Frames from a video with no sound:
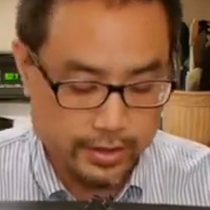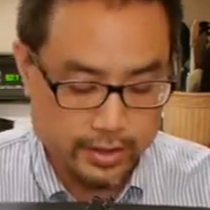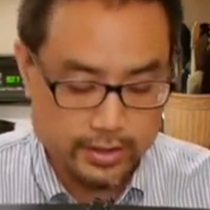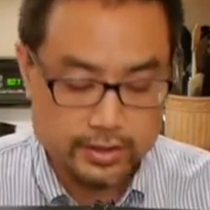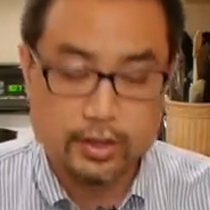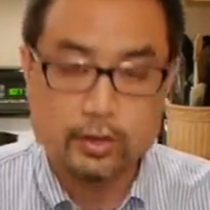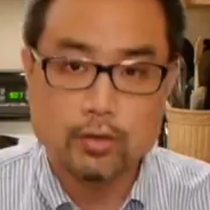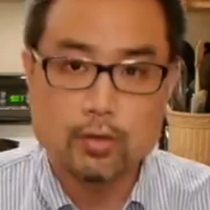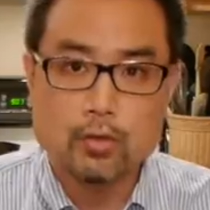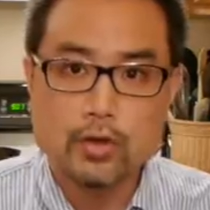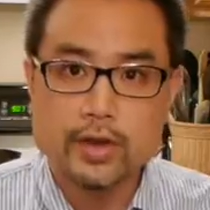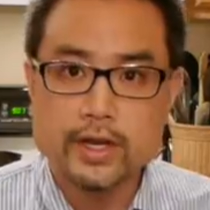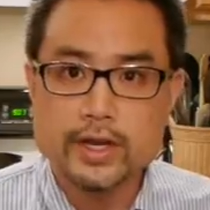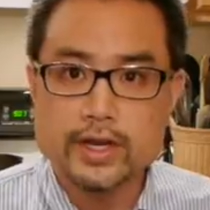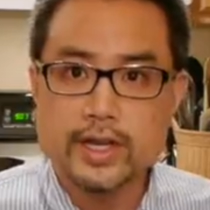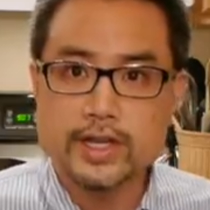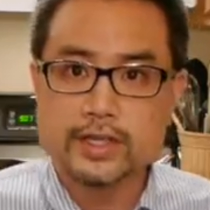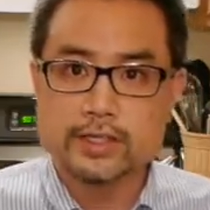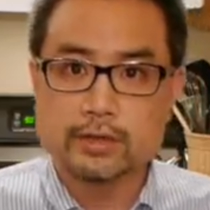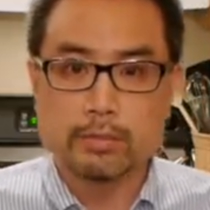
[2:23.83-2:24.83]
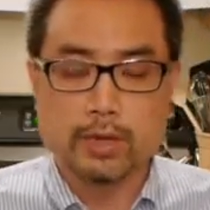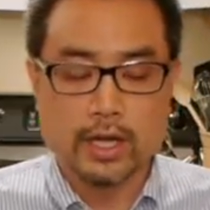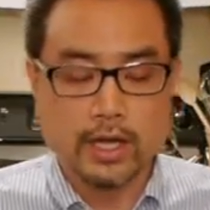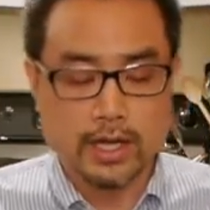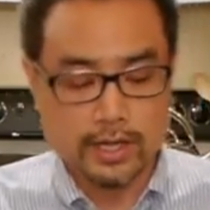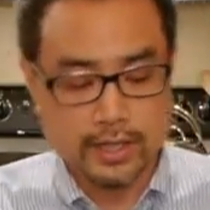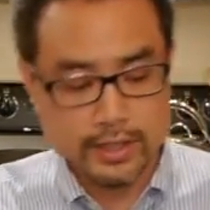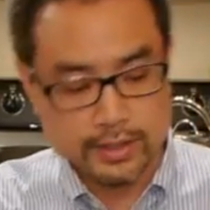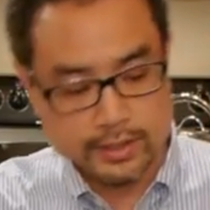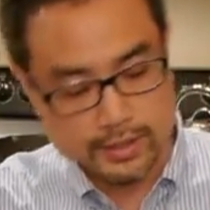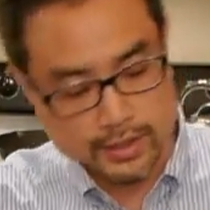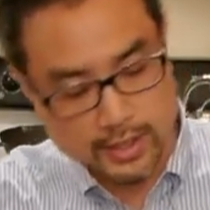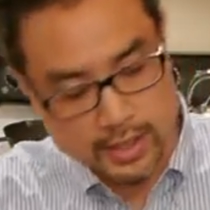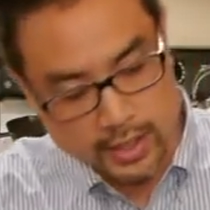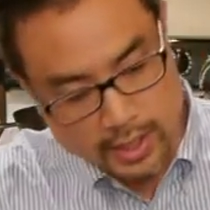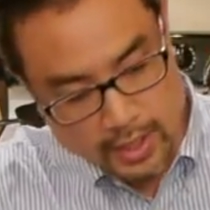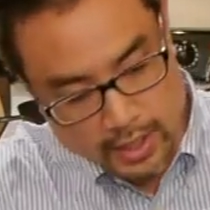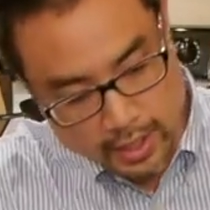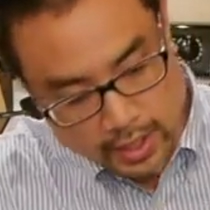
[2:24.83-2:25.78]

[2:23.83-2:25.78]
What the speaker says: These are organizer pockets.